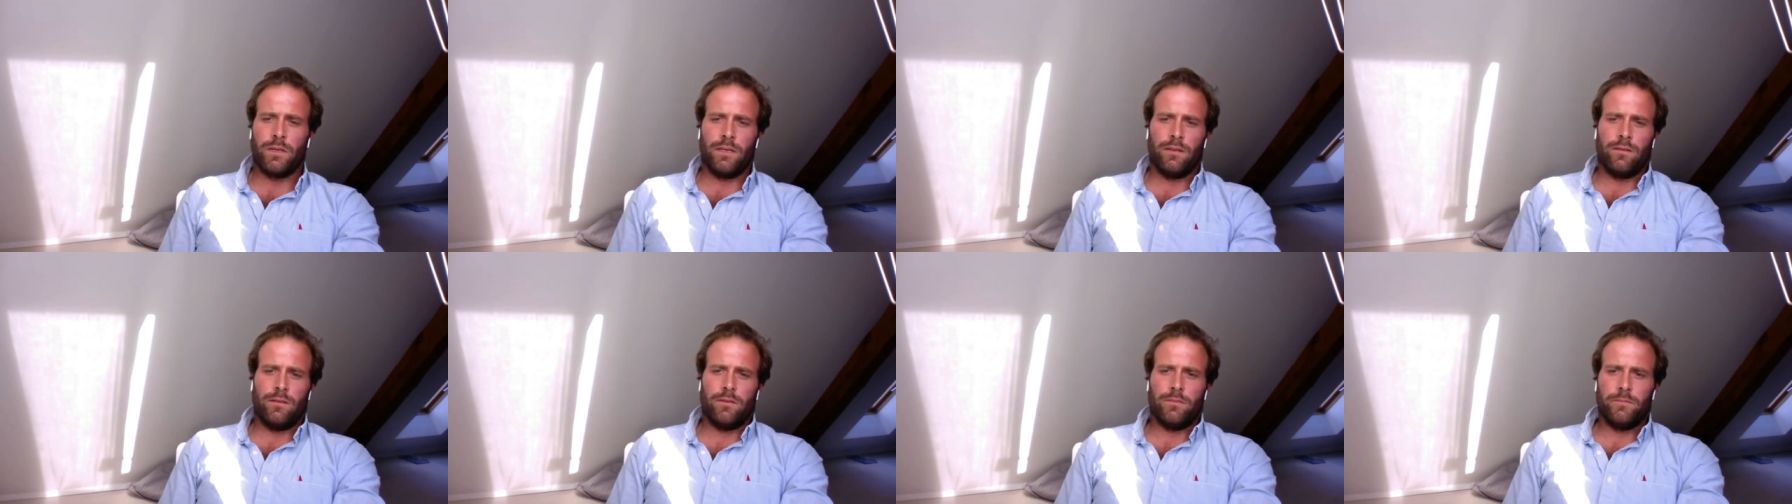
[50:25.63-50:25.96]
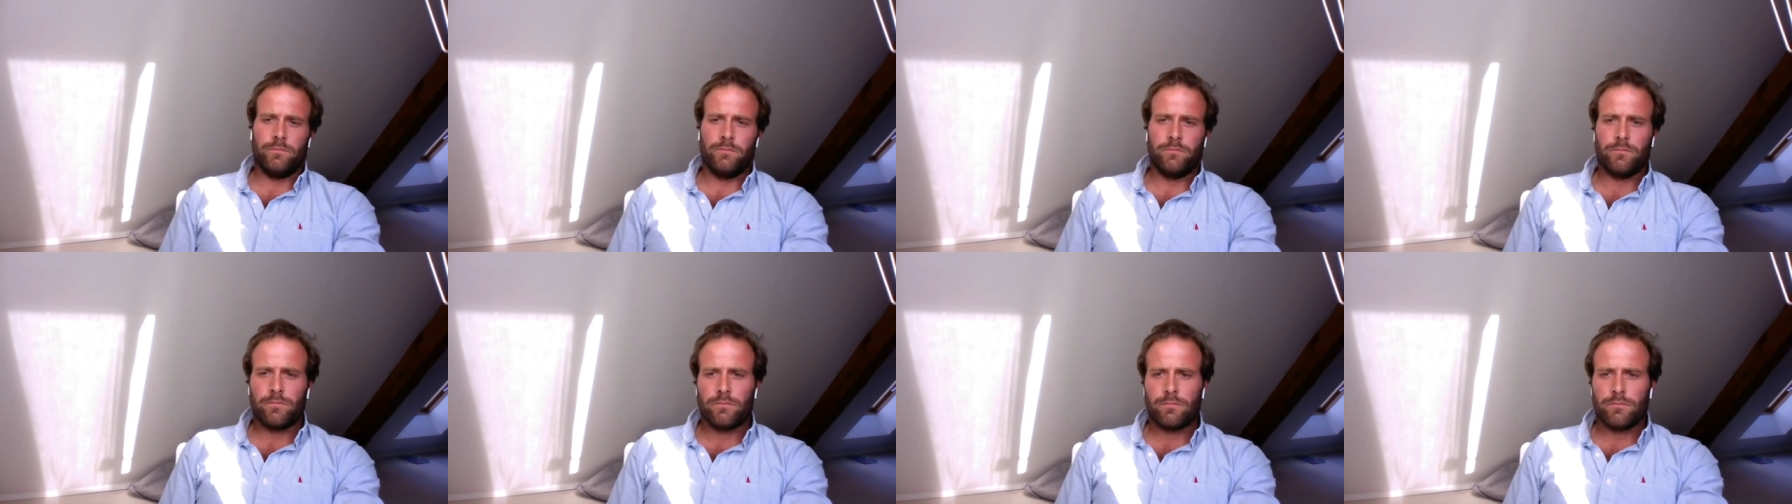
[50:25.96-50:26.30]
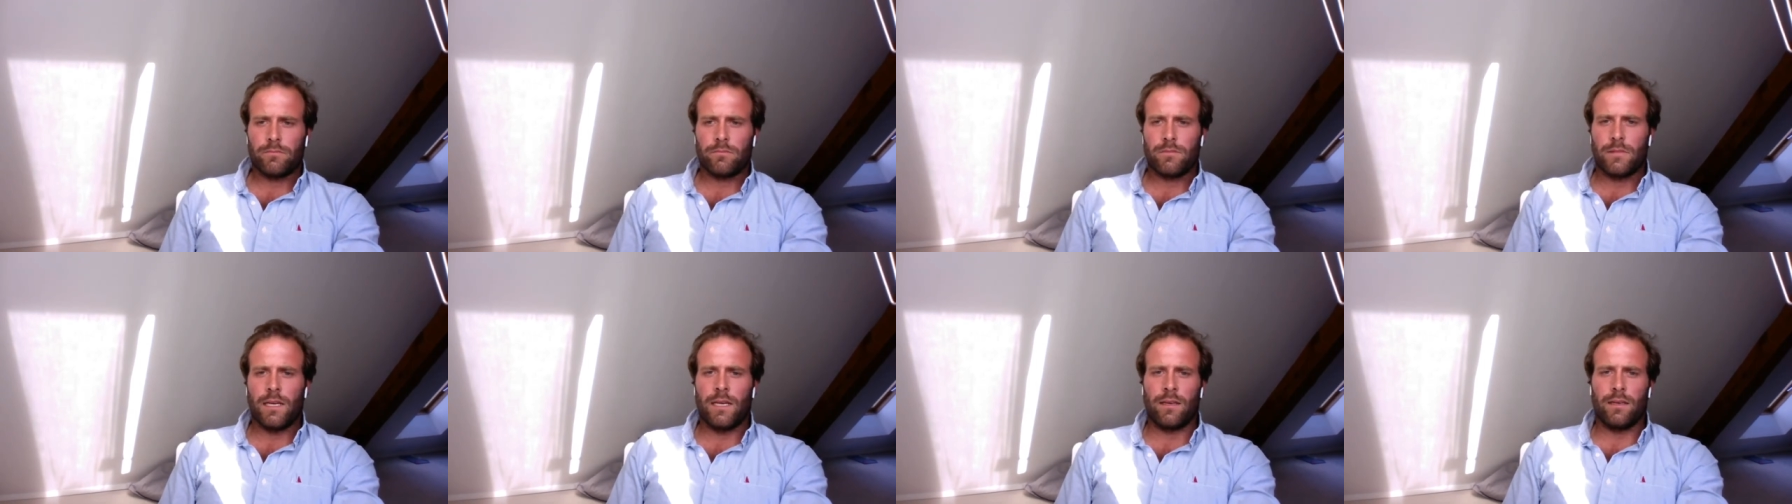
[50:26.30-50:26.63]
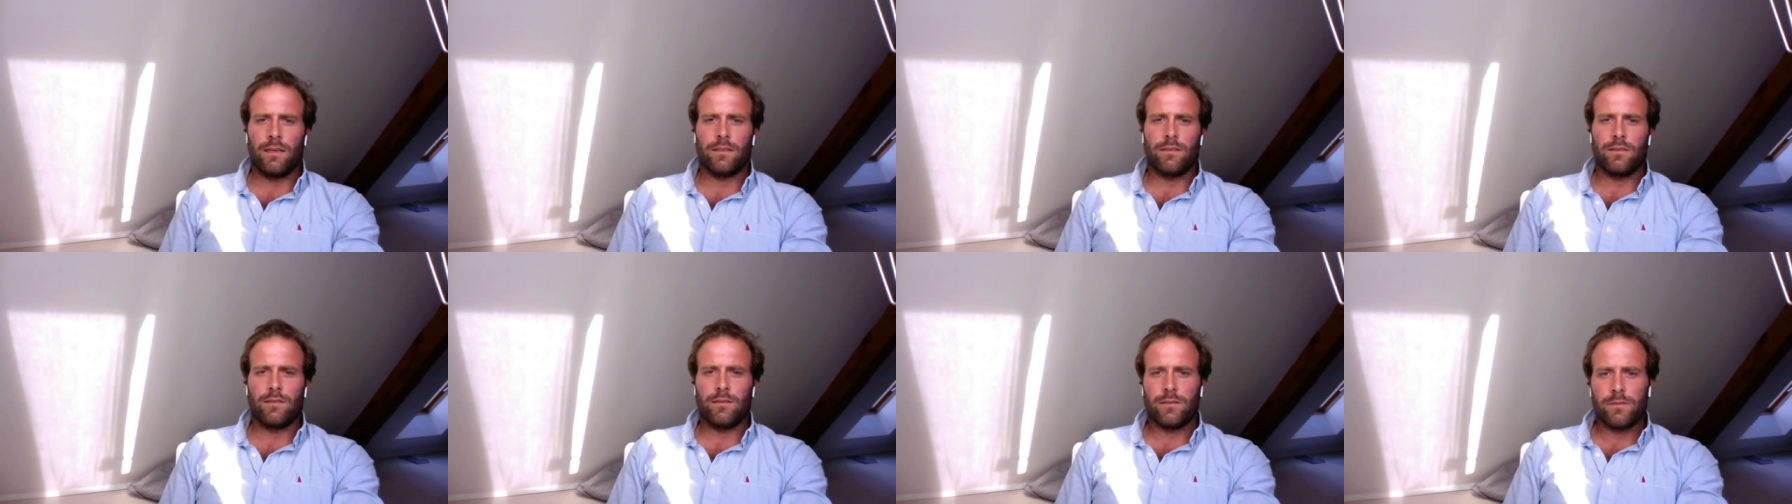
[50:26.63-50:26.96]
price,
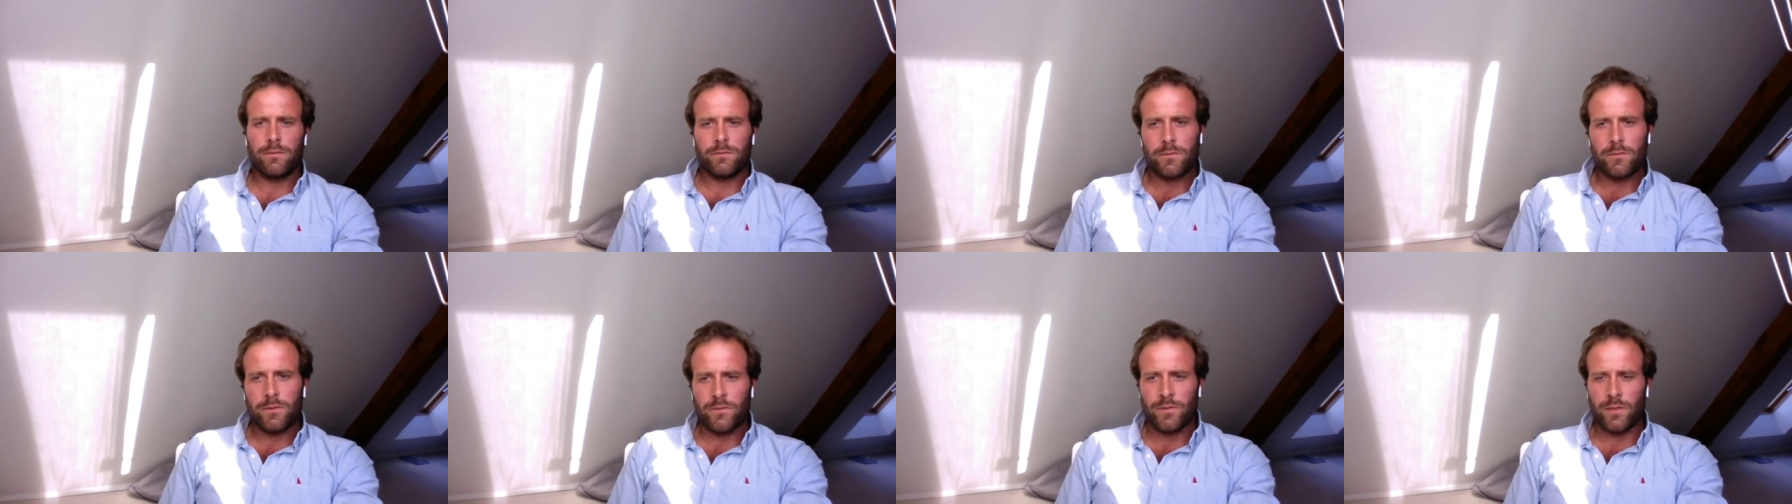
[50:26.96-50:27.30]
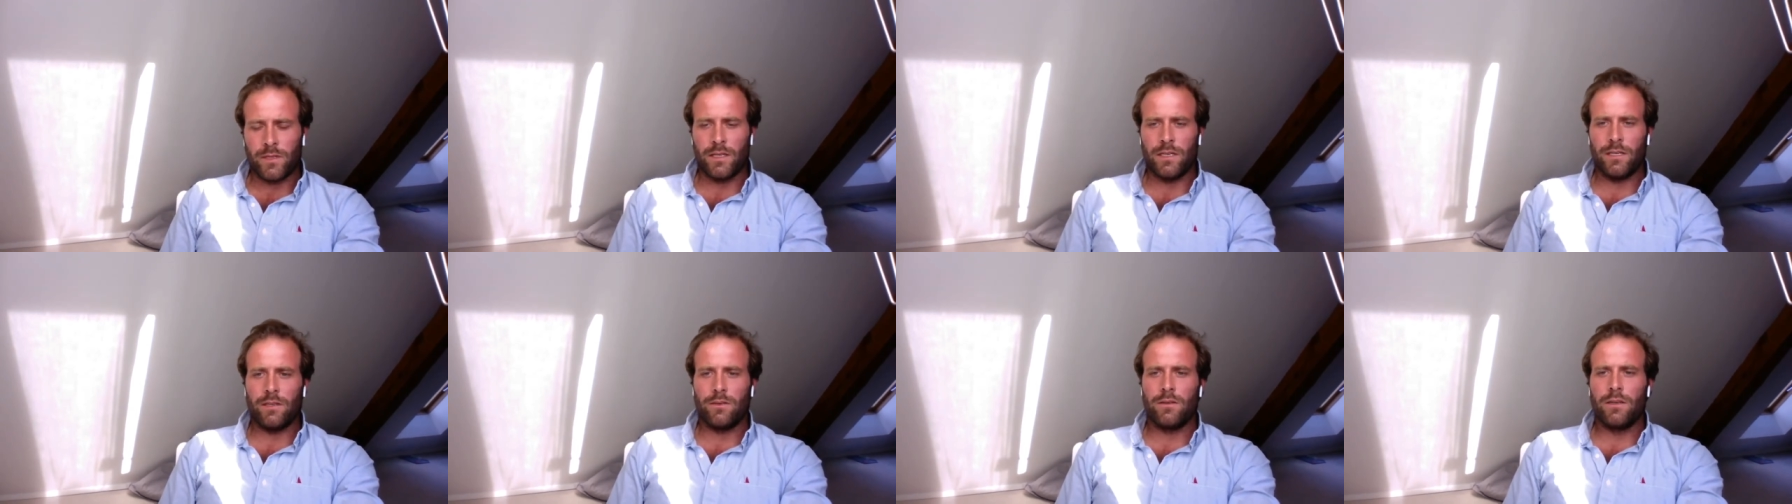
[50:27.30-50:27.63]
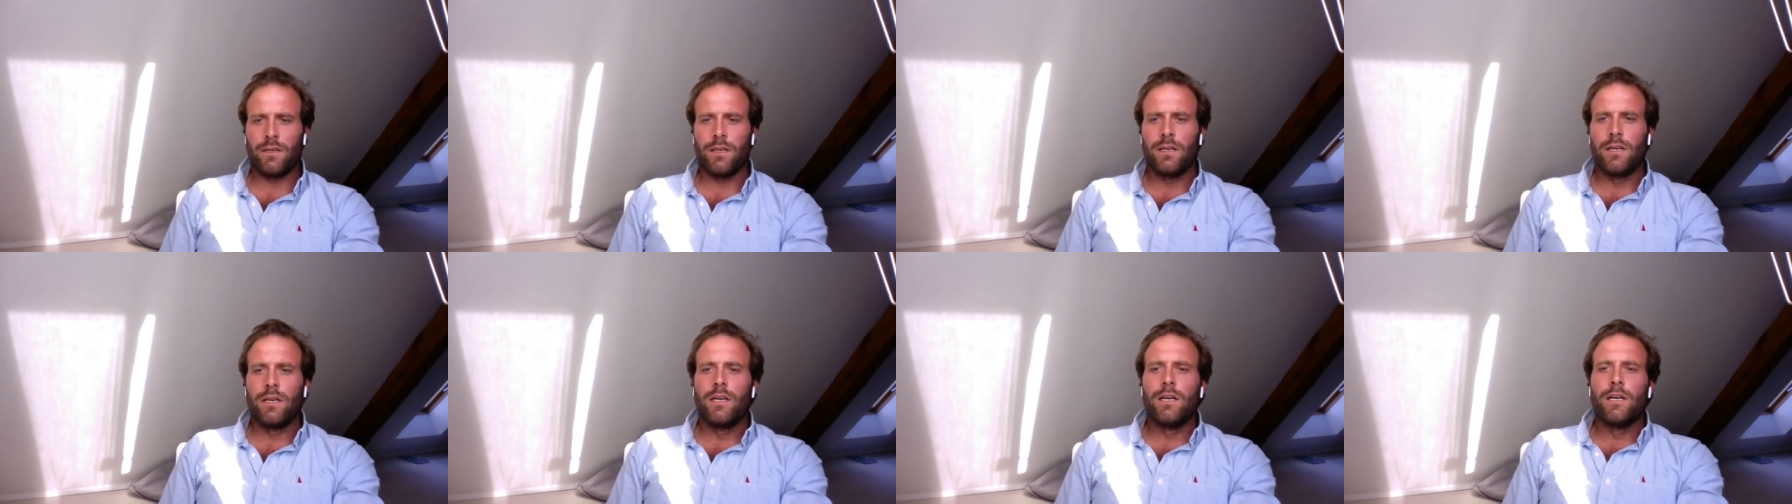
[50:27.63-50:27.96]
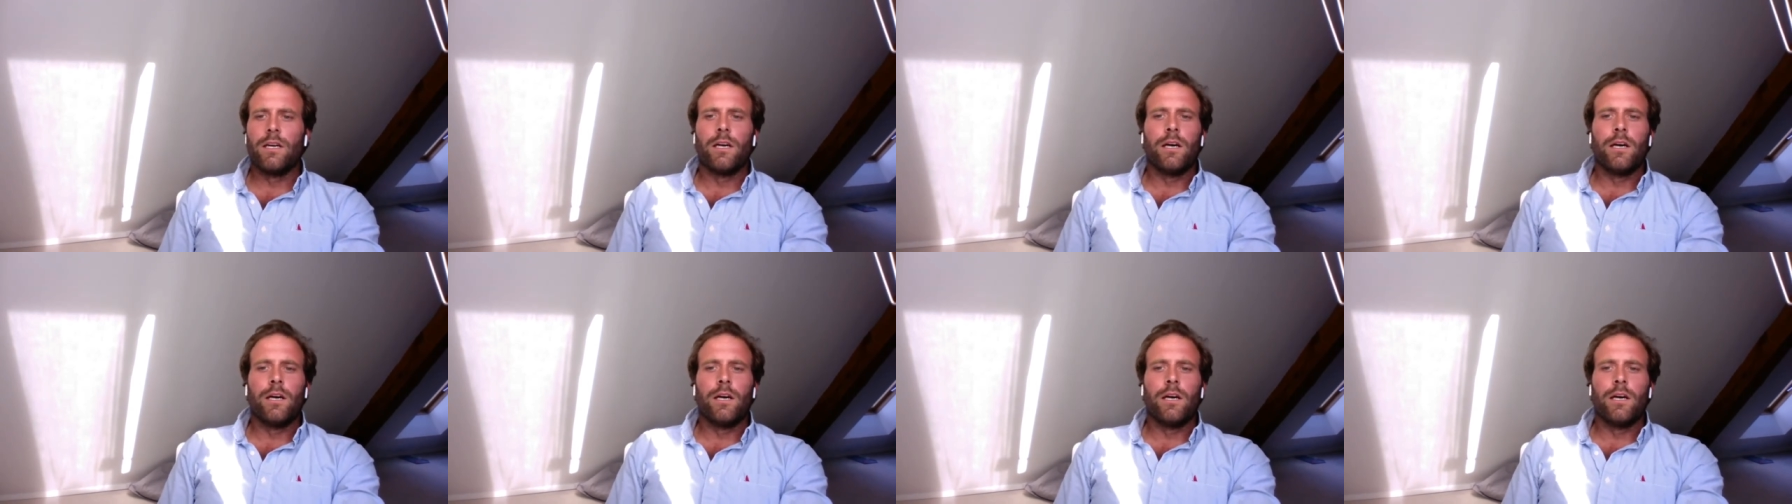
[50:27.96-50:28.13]
at least for now.